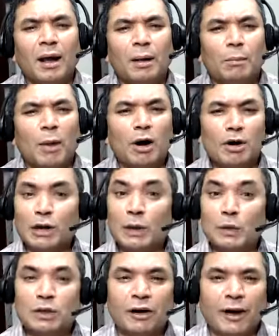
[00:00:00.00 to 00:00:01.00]
Martin
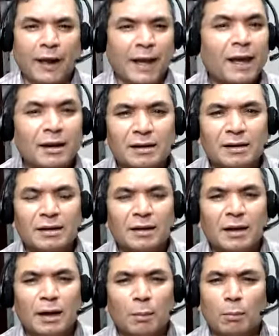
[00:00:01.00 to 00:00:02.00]
Luther King,
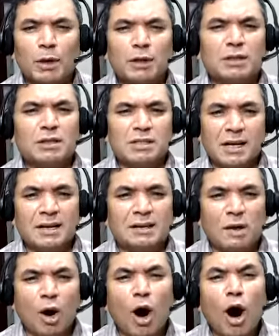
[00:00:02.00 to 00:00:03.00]
Mother
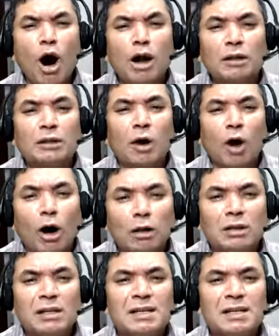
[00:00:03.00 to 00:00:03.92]
Teresa, all these